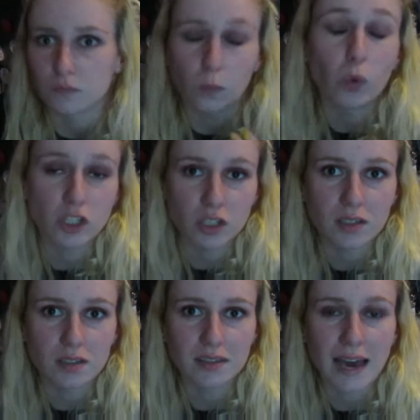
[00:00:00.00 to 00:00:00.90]
which
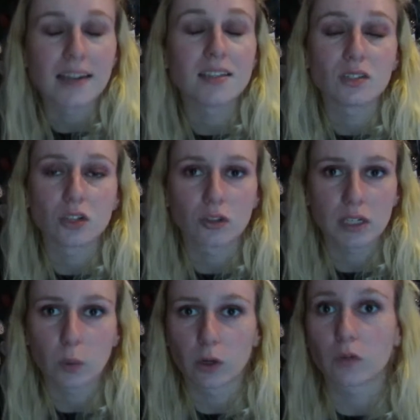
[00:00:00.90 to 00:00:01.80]
is that is a
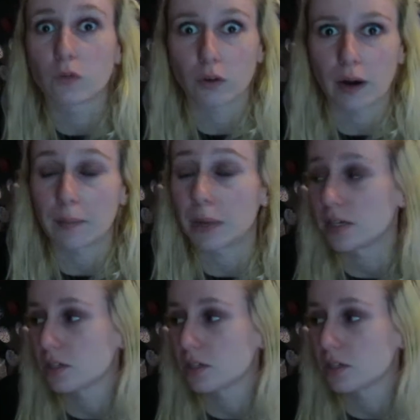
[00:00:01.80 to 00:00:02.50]
Greek word for grandma,